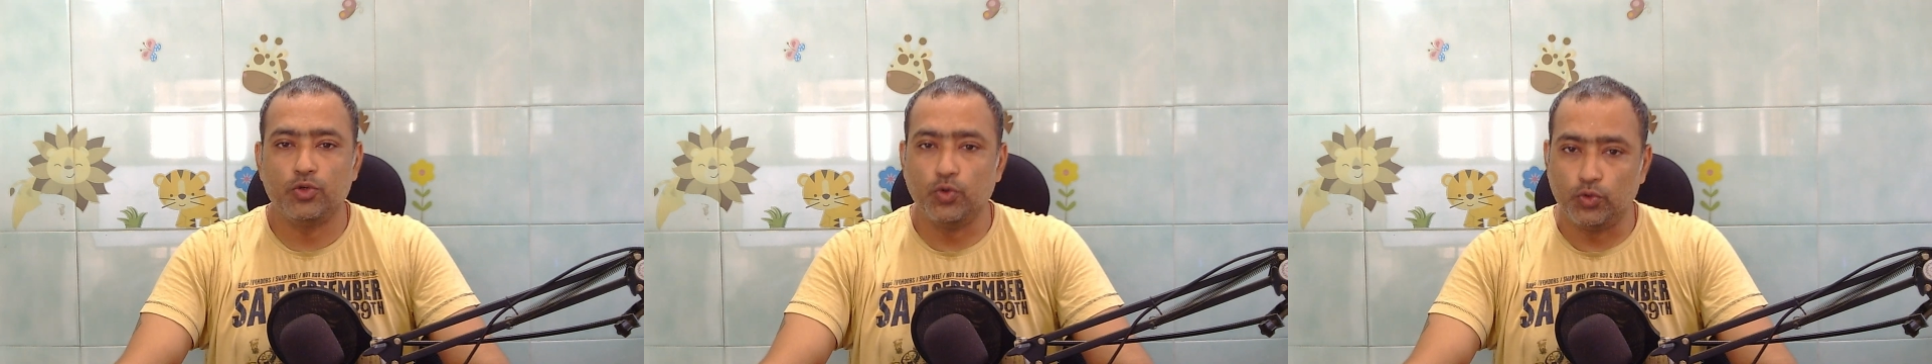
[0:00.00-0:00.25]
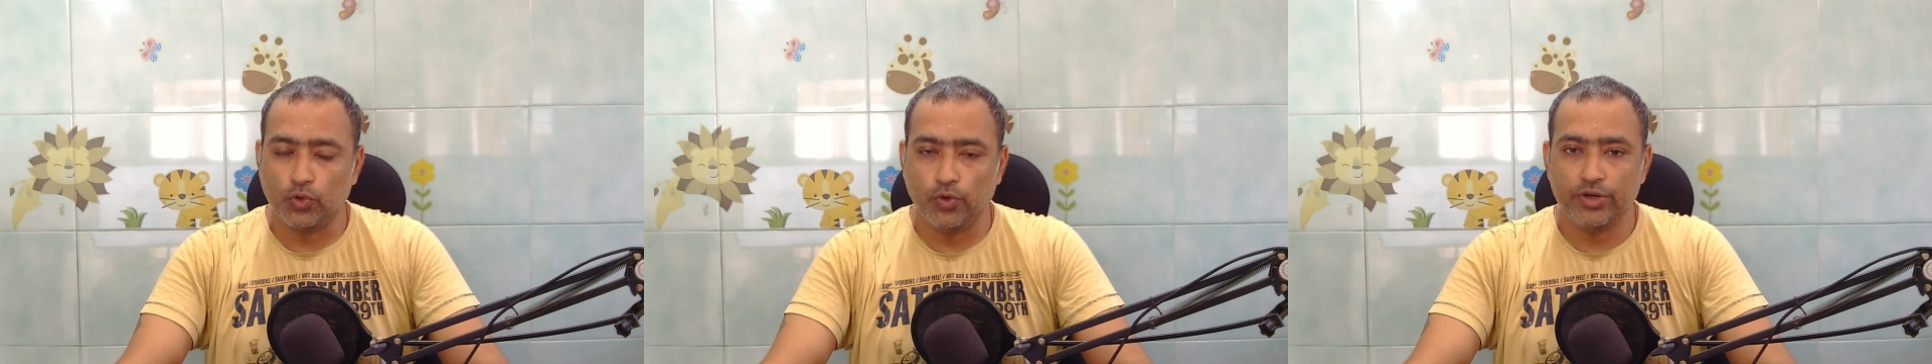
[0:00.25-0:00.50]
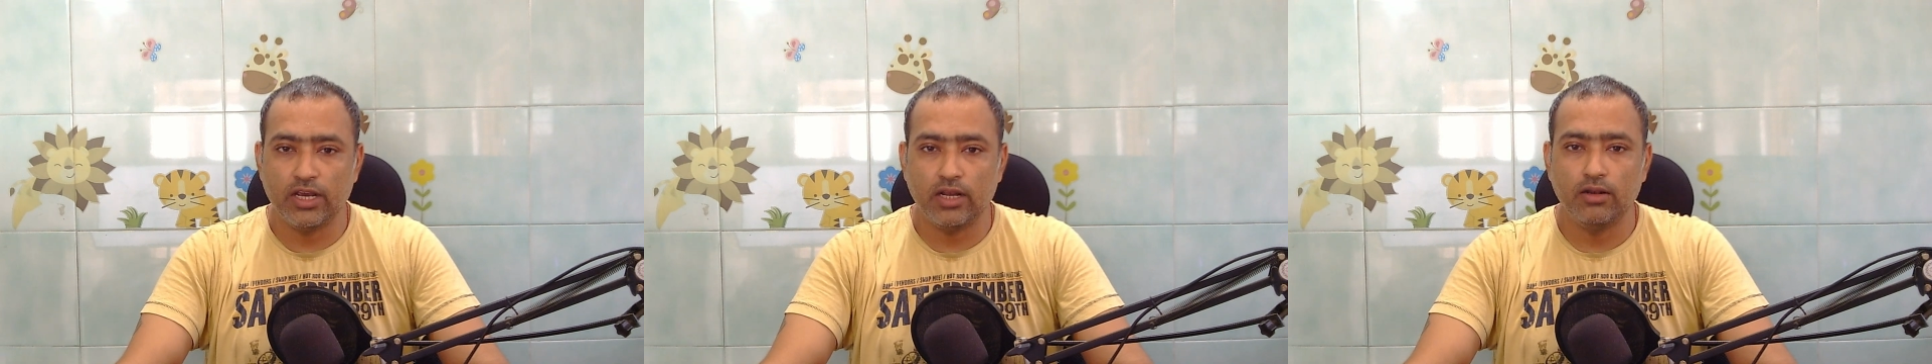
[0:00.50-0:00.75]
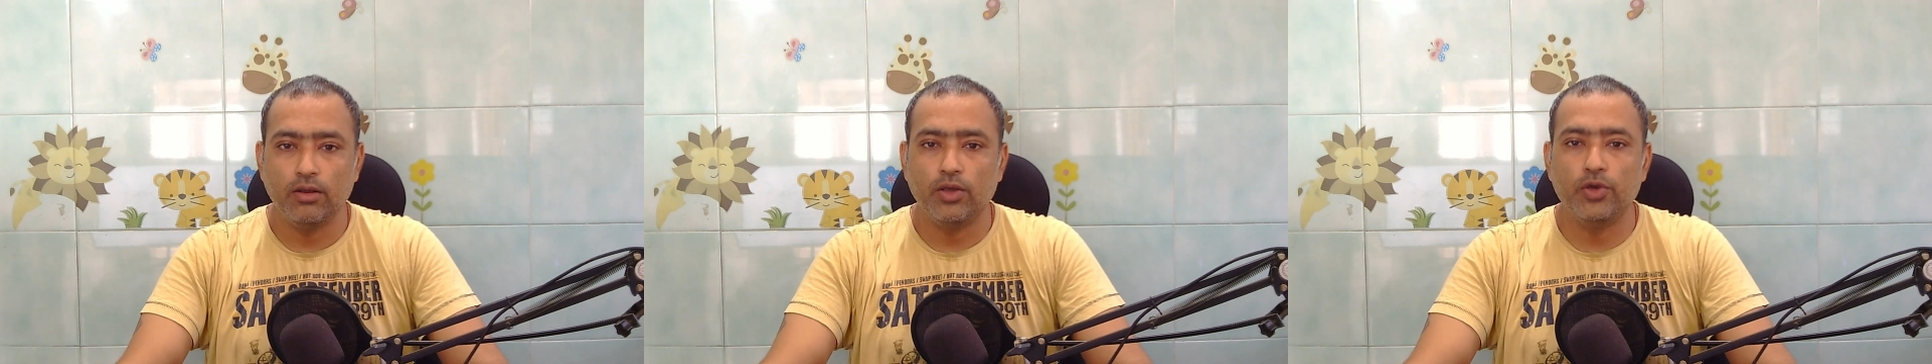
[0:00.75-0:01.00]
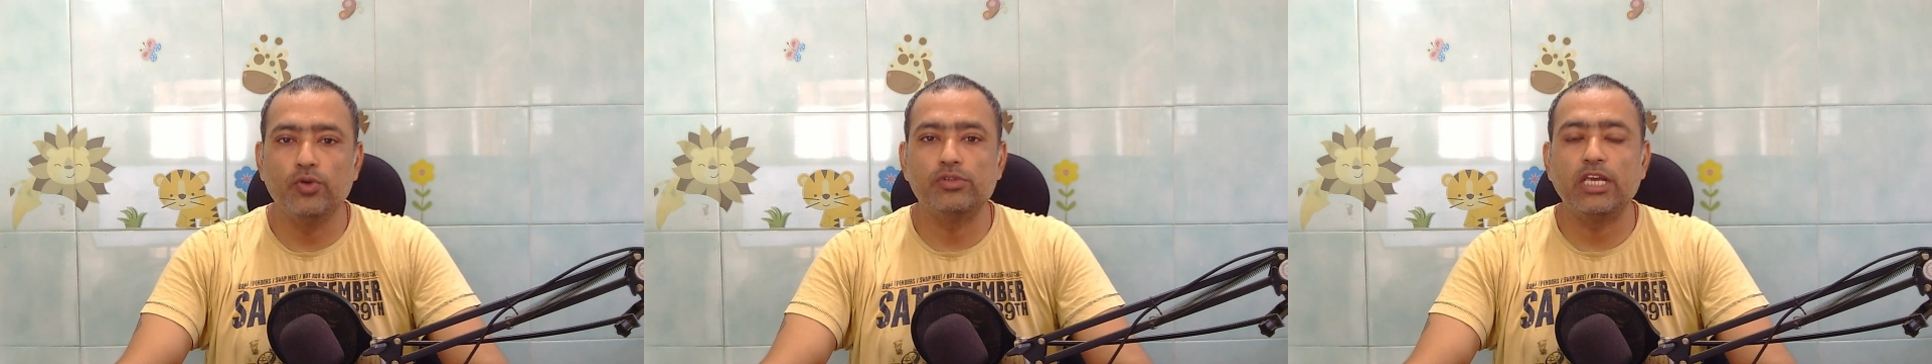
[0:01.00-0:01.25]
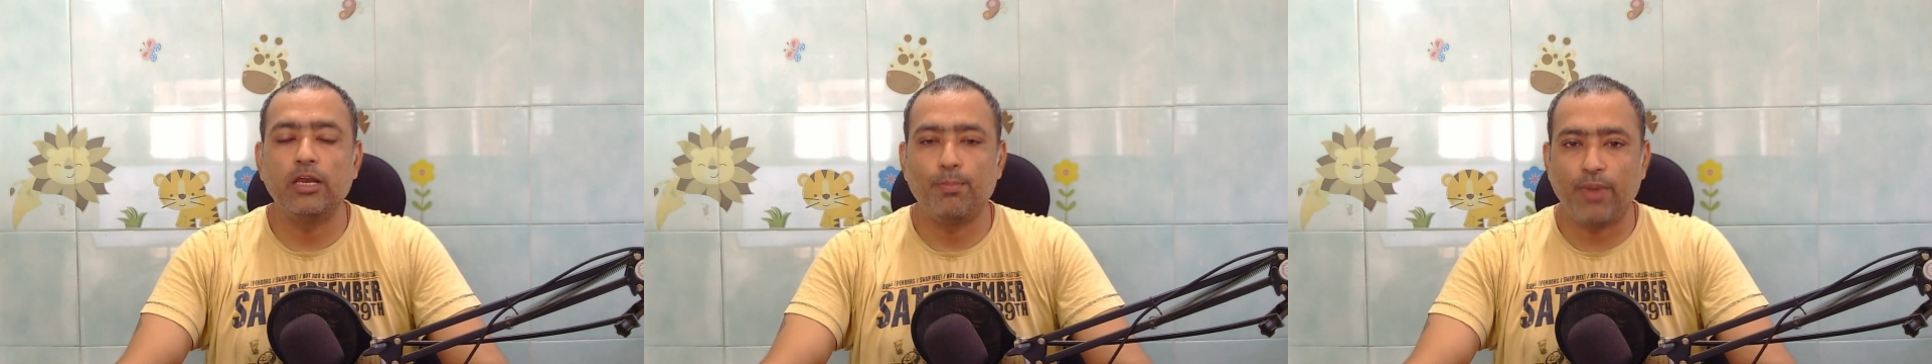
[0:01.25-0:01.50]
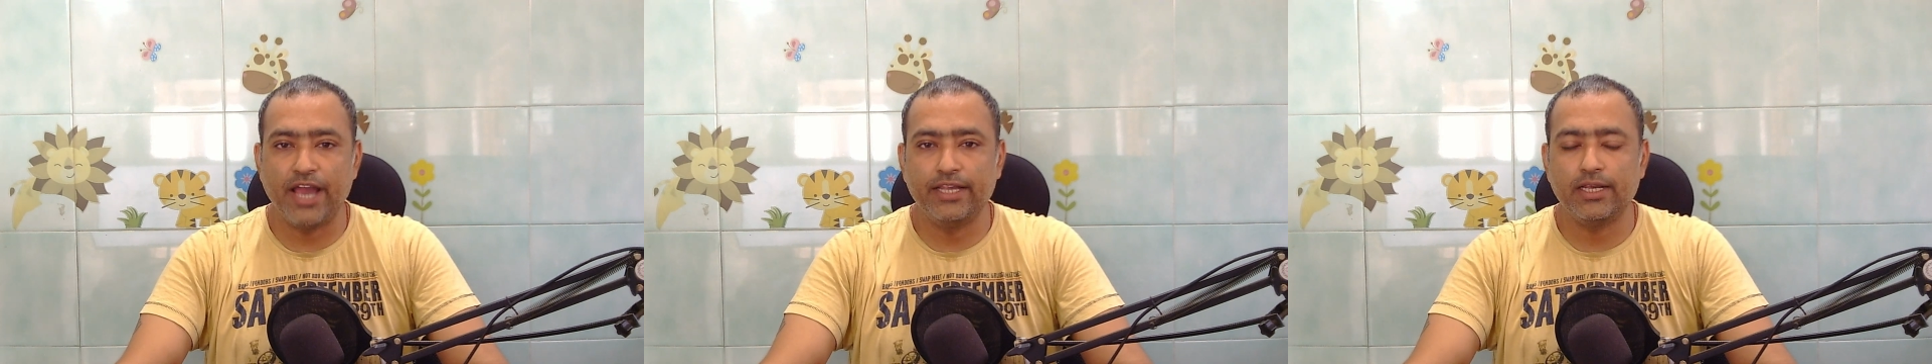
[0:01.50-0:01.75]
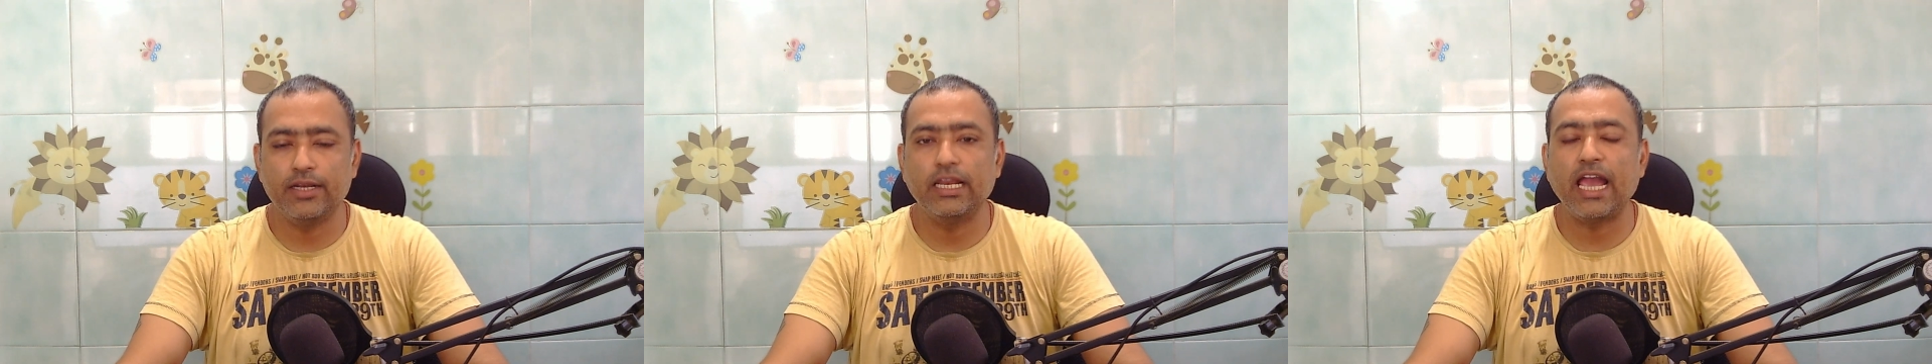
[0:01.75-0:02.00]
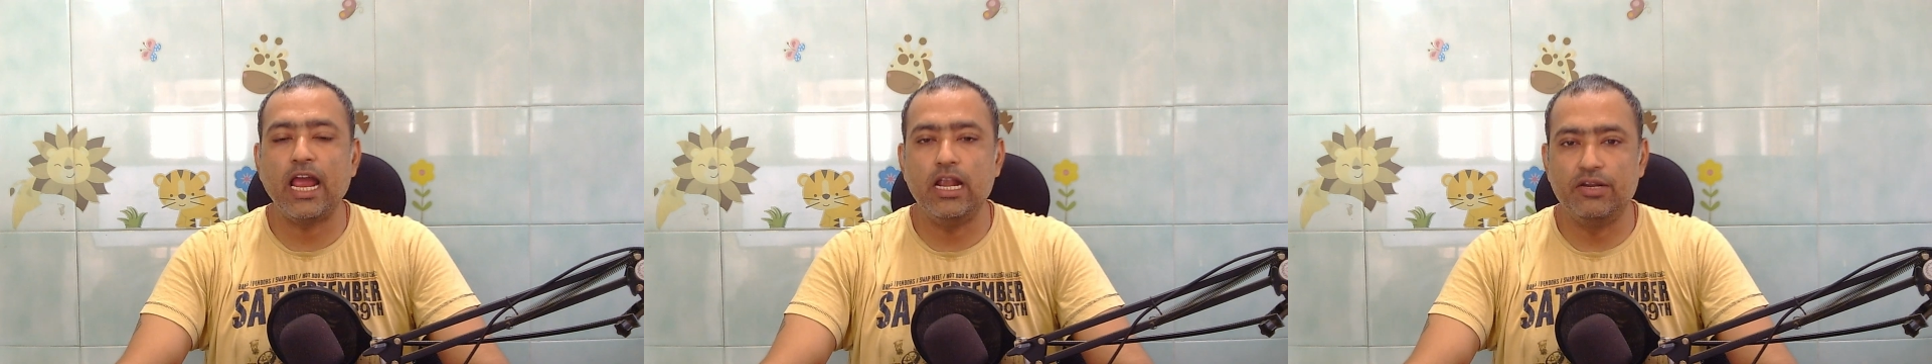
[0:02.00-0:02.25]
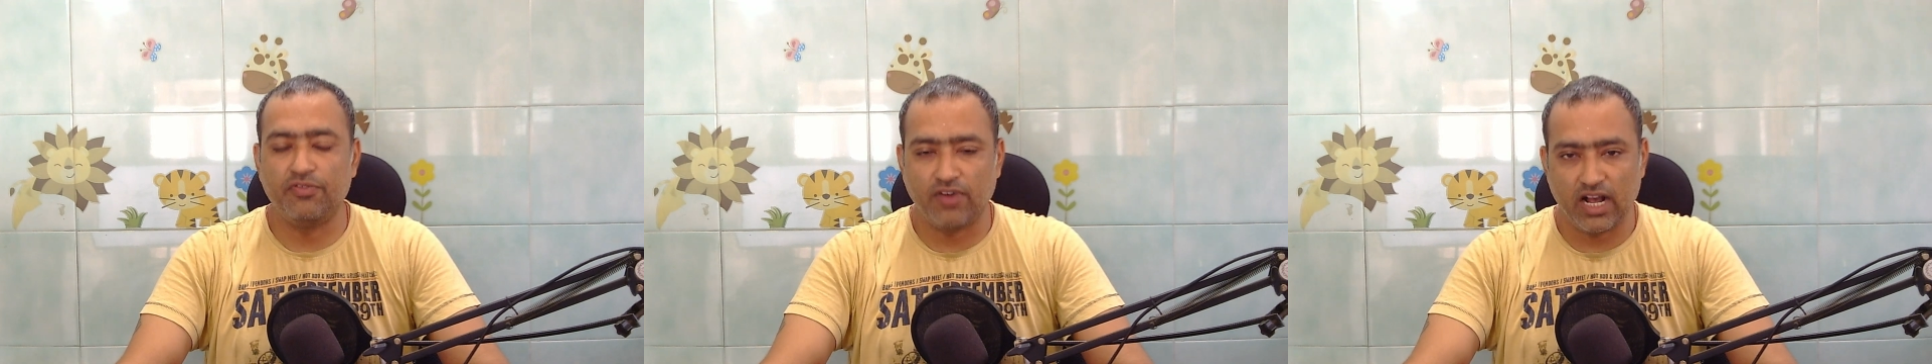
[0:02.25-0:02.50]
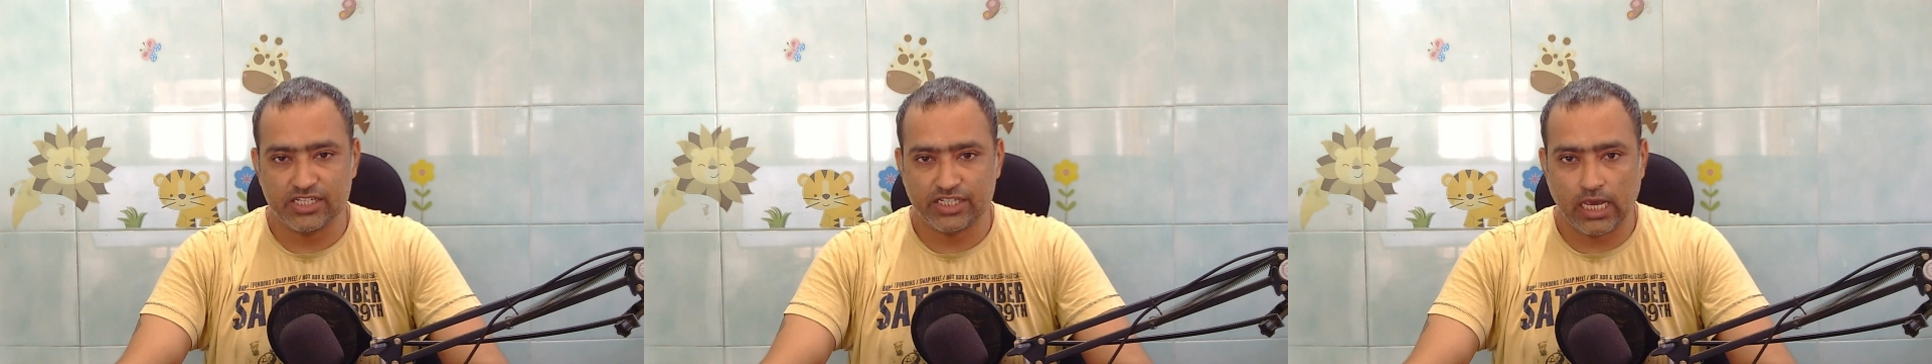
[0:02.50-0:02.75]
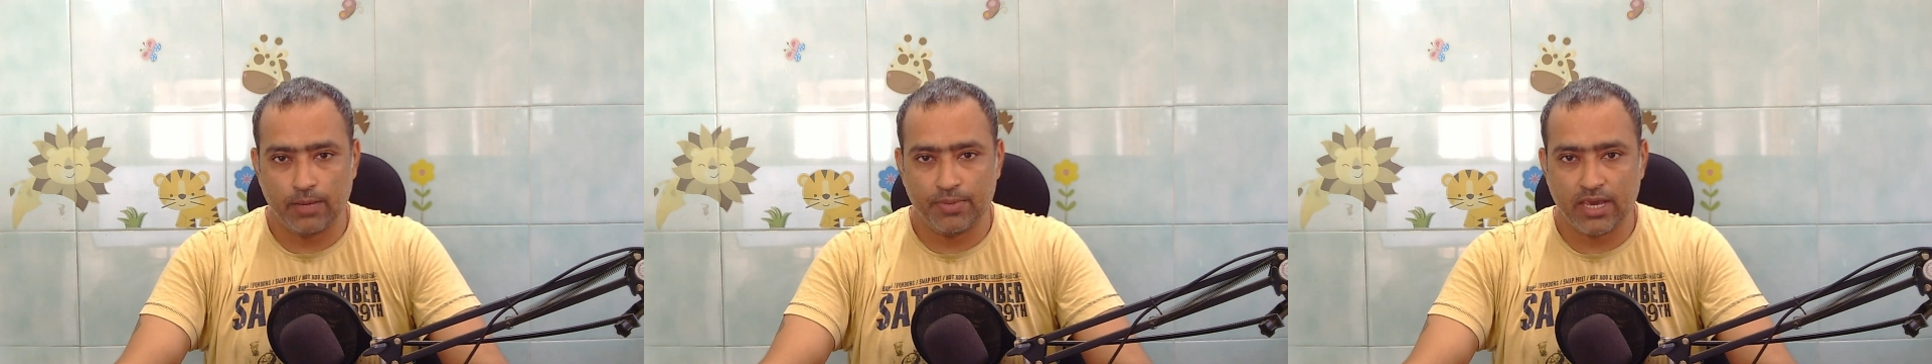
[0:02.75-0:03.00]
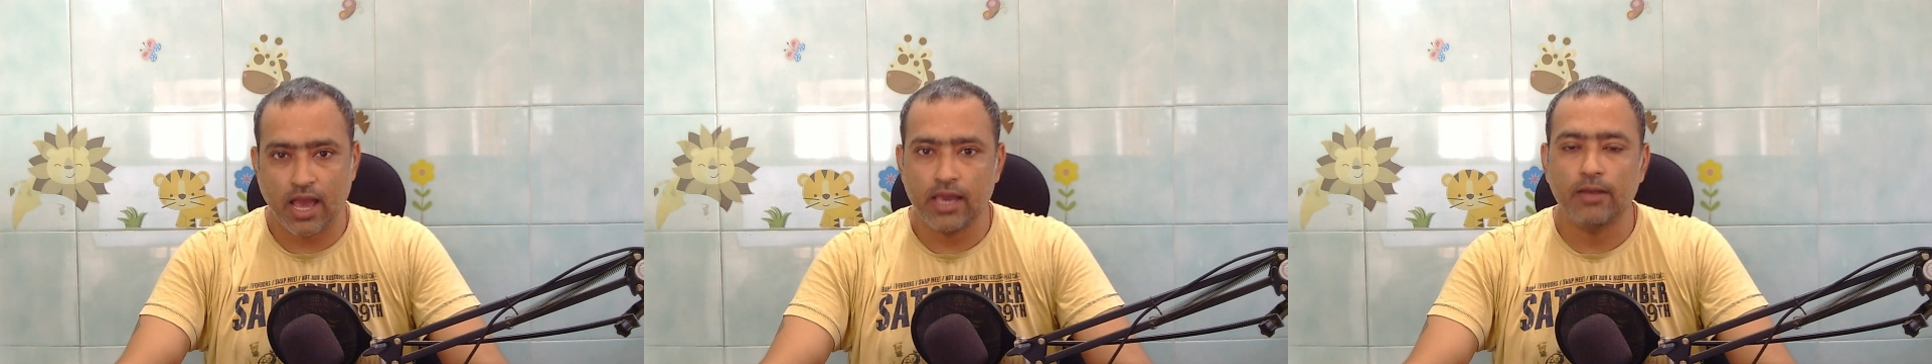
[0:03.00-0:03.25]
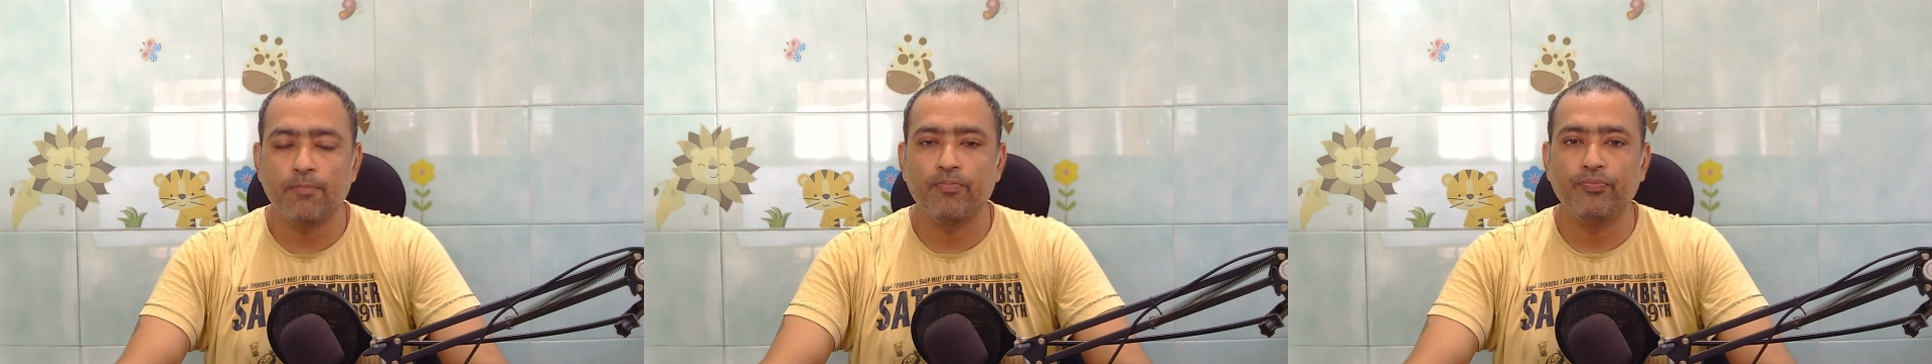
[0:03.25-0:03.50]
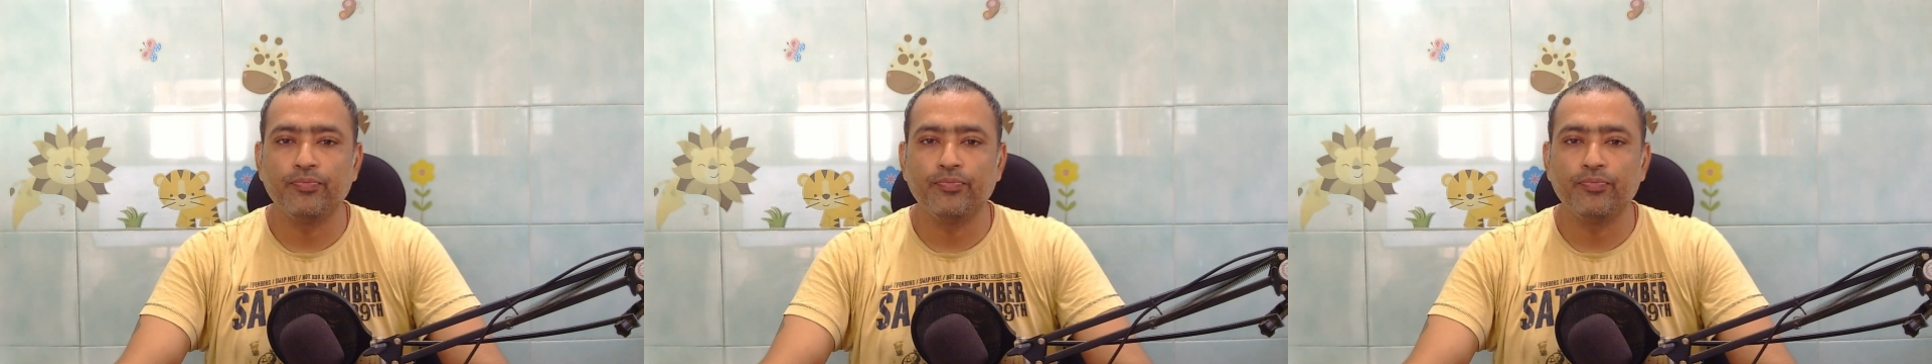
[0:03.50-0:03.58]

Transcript: tutorial using Python and FastAPI.